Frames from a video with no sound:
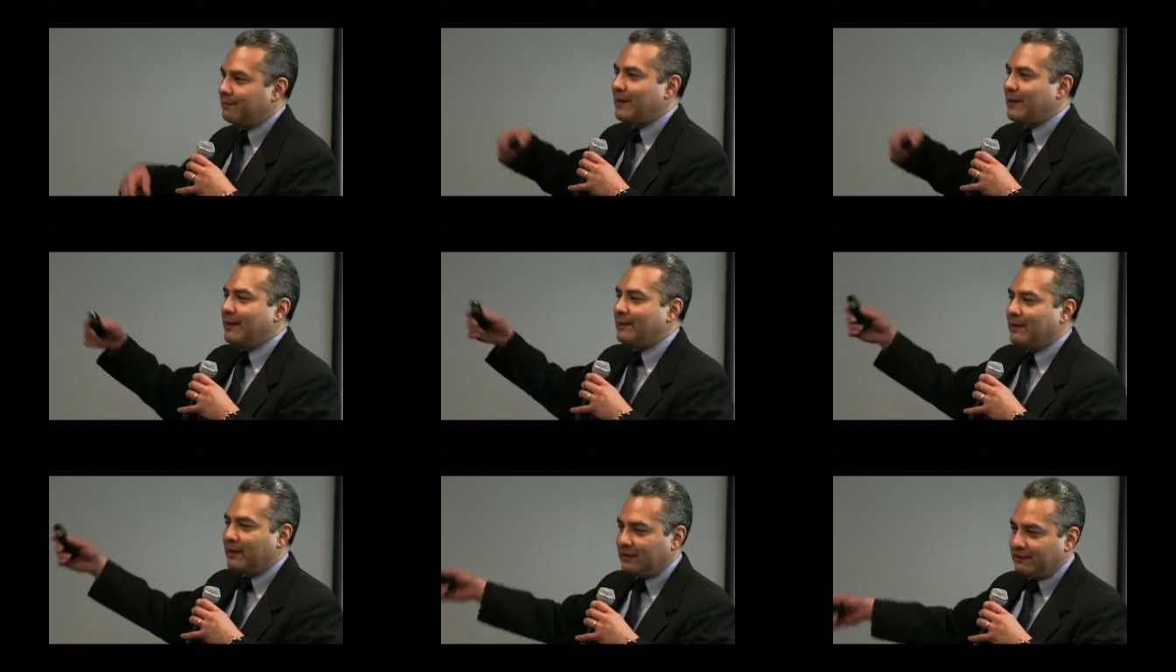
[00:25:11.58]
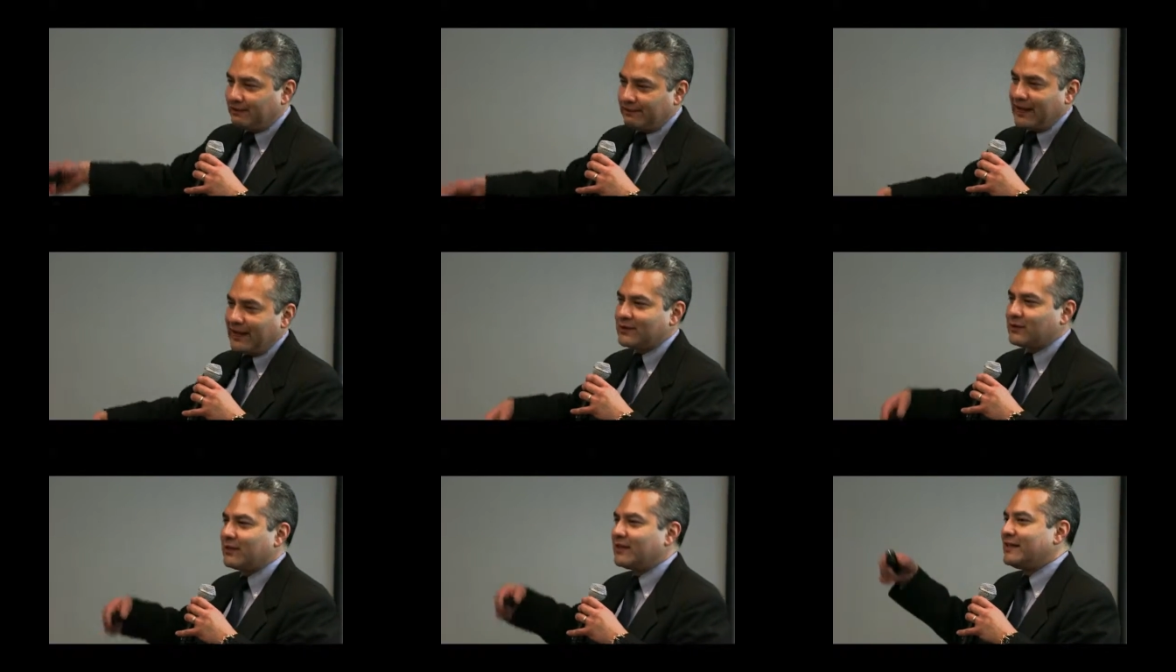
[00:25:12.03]
people,
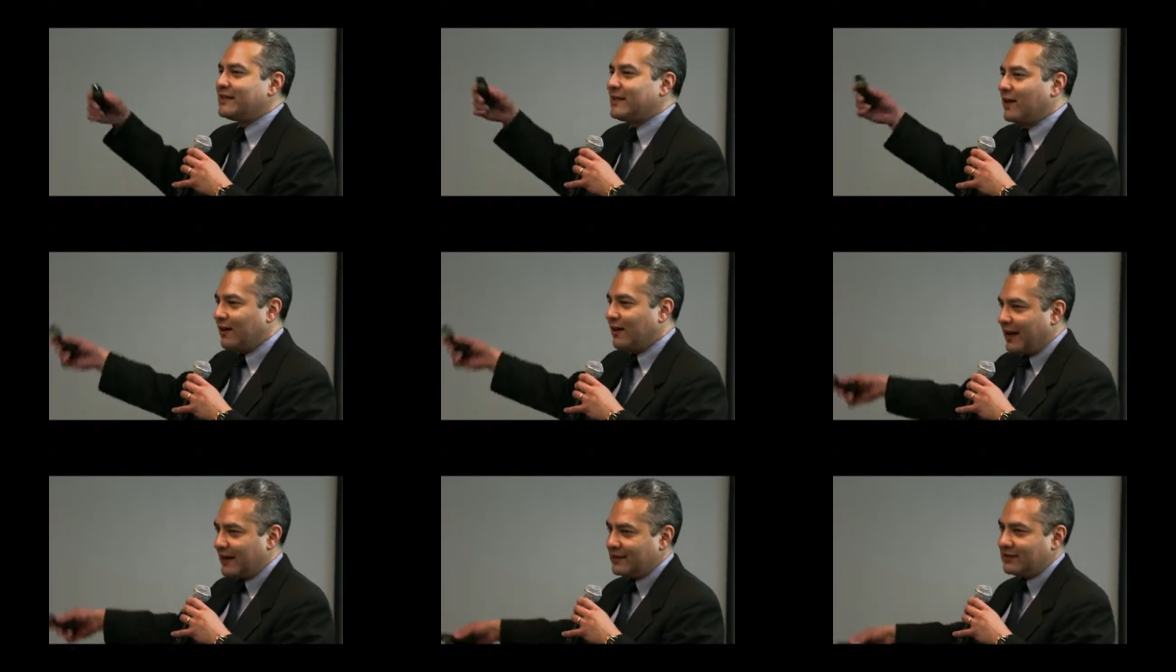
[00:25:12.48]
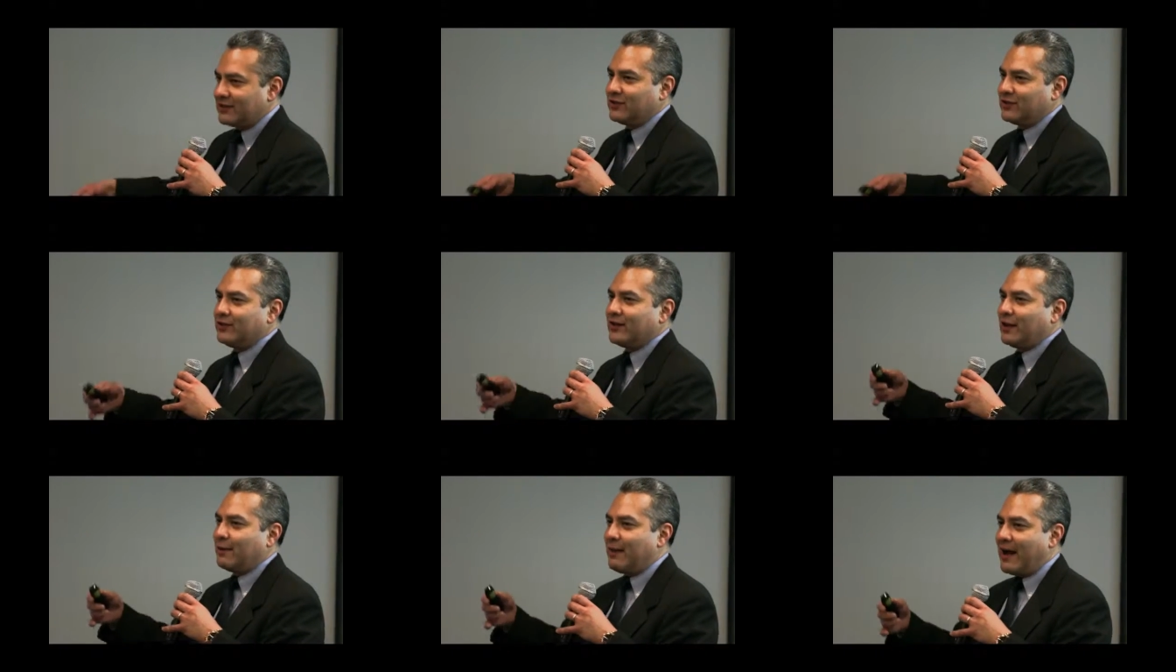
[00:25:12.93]
that's what these airlines
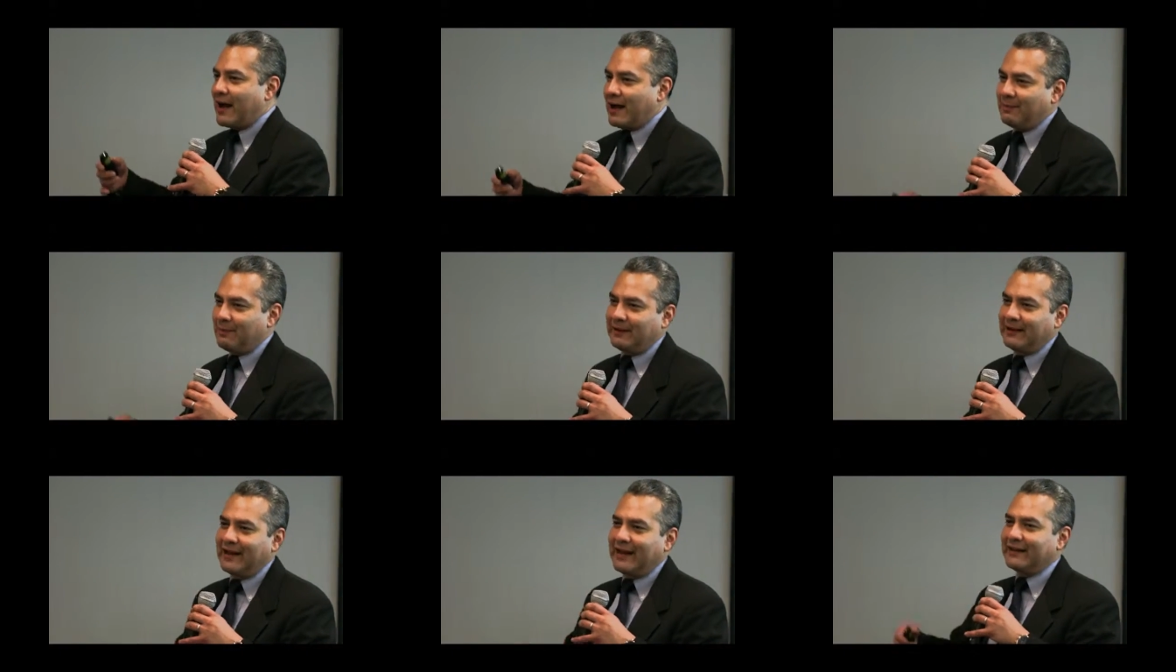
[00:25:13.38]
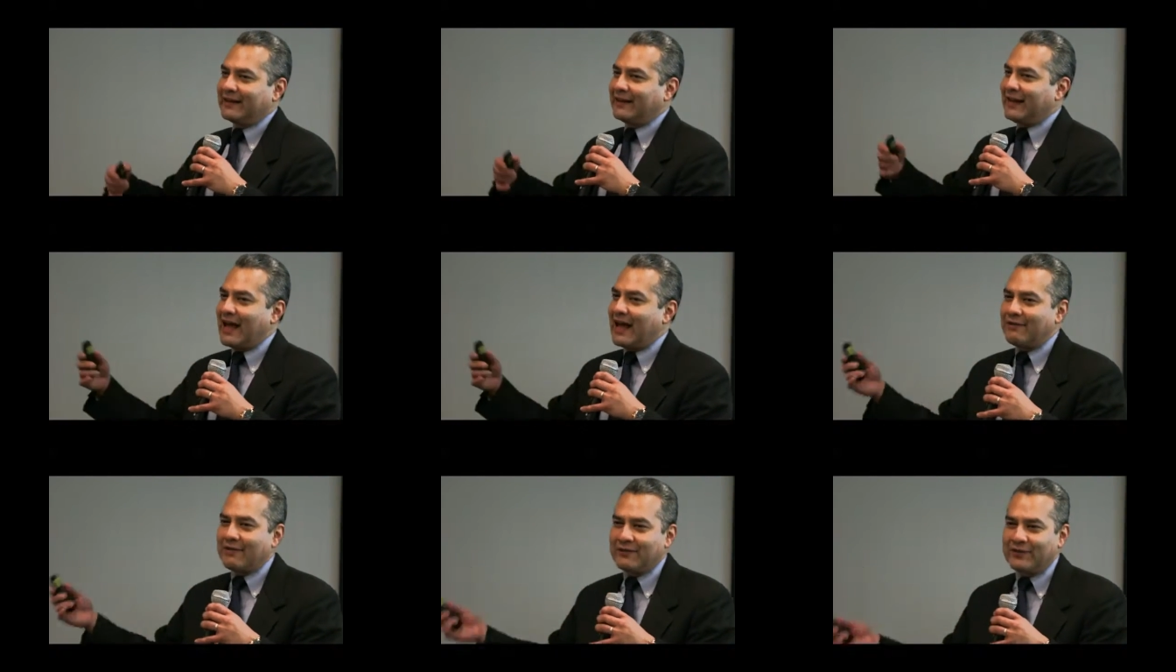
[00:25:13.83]
do. They'll buy a plane, they'll
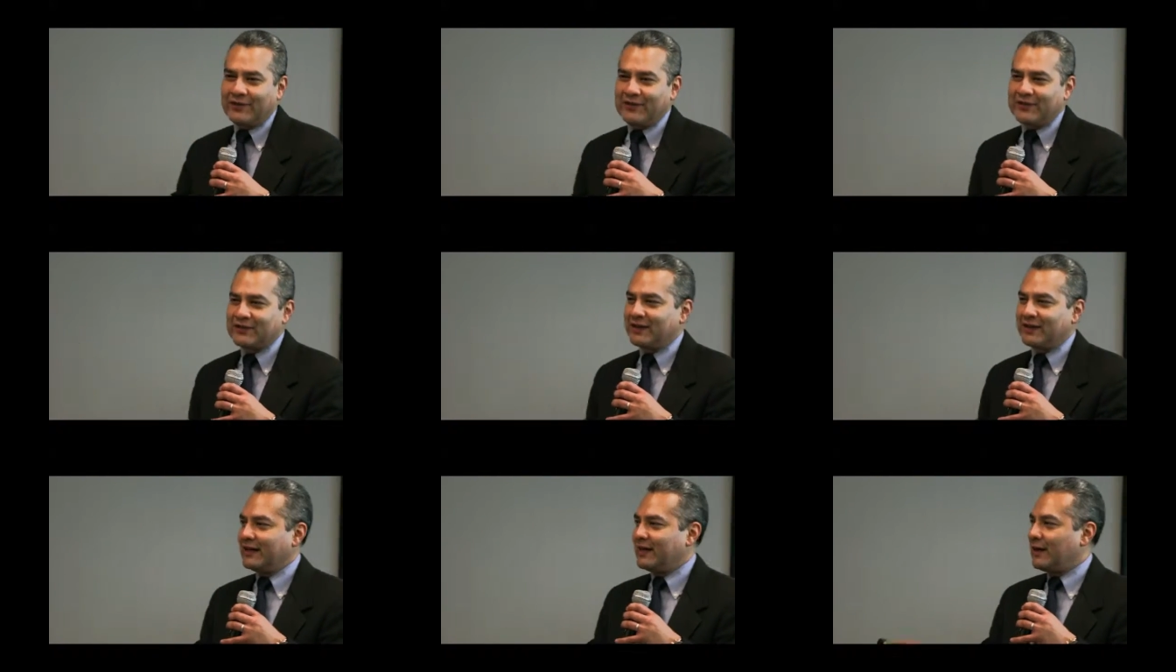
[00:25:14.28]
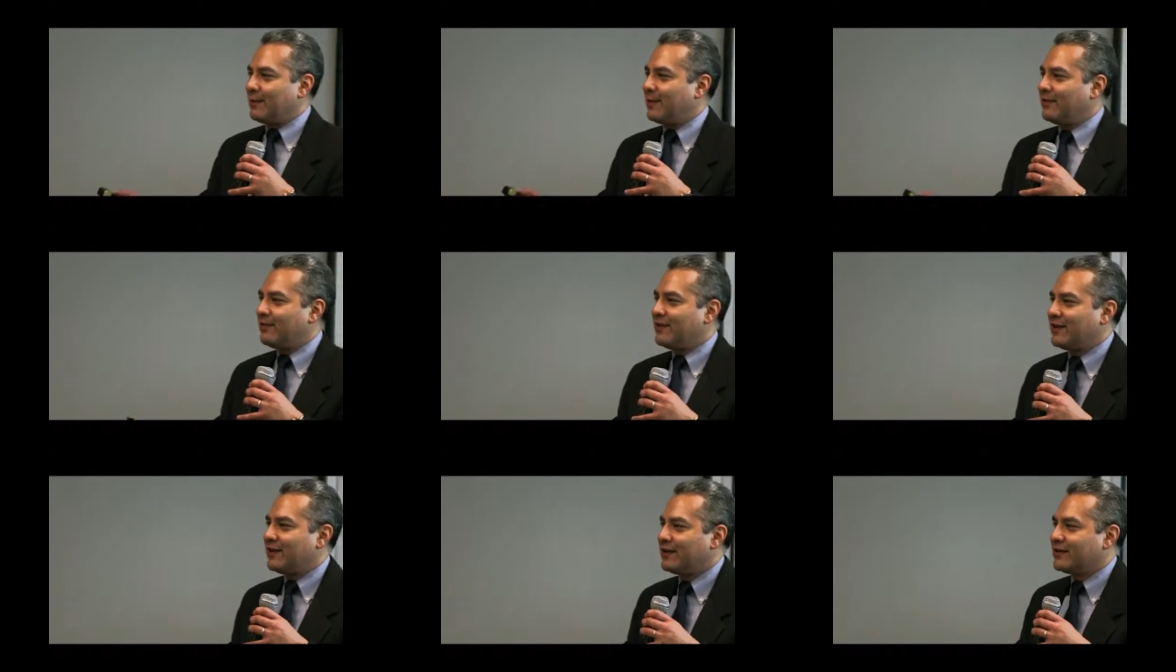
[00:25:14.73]
have it for a certain number
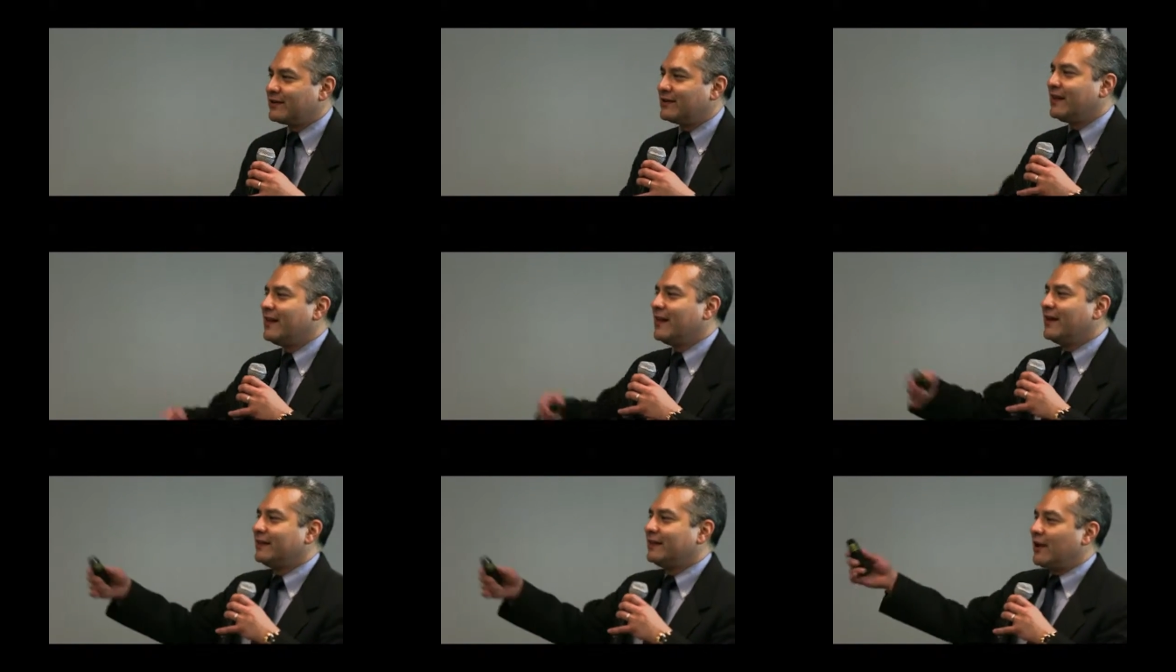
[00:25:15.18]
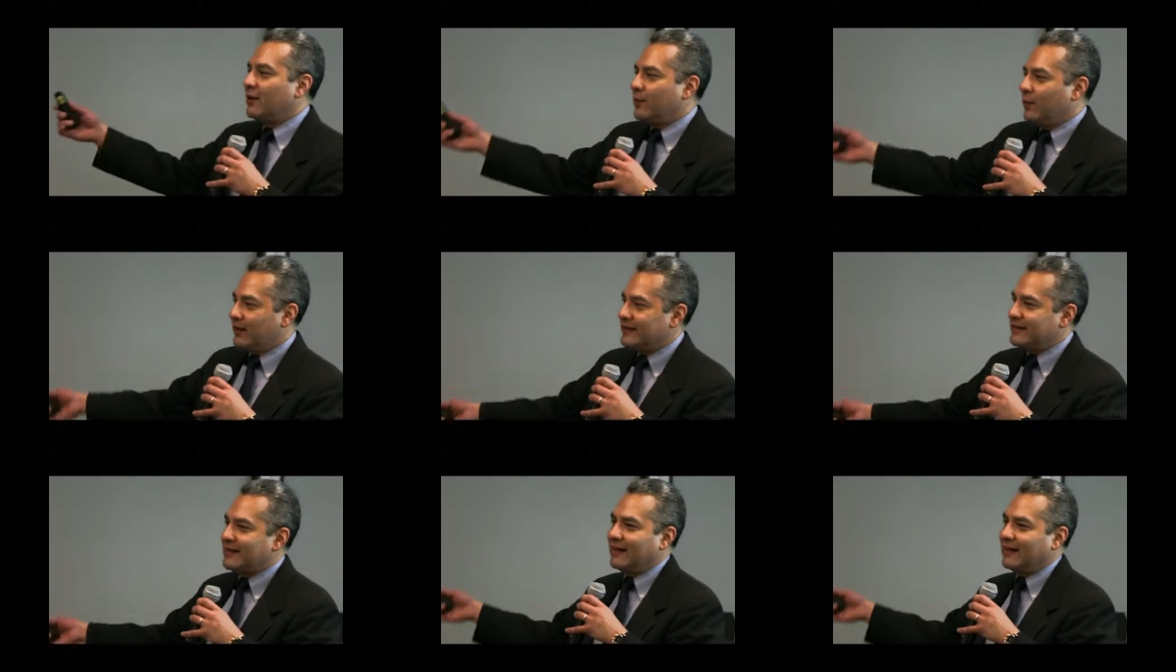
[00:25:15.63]
of years, and
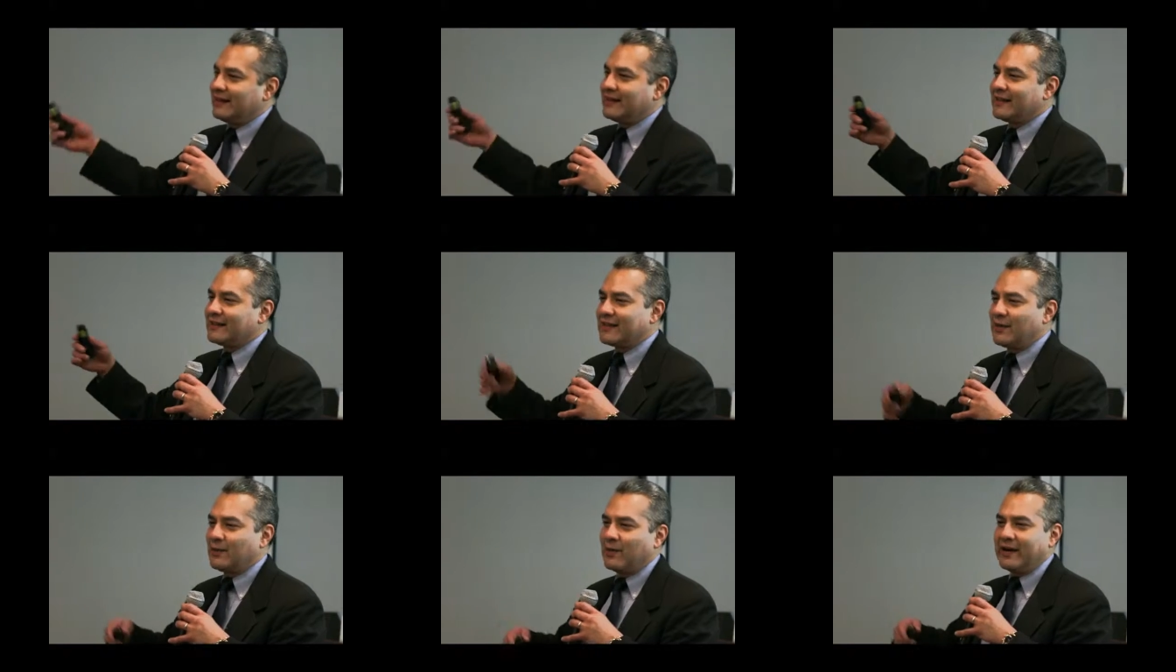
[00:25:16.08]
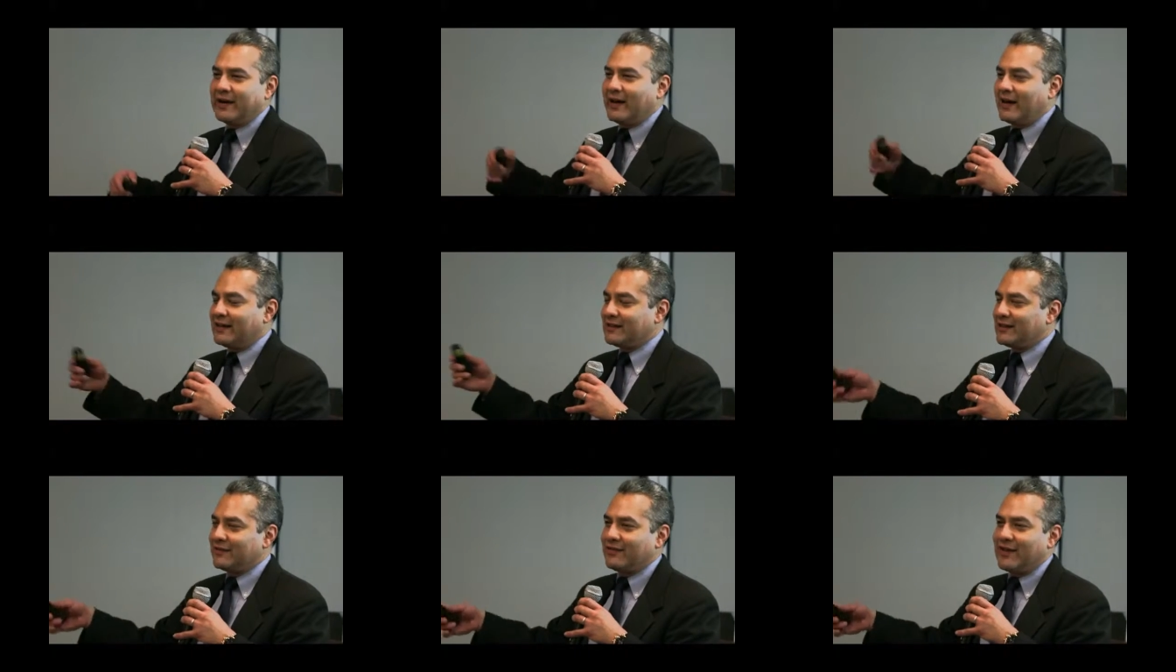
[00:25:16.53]
resell it to someone else.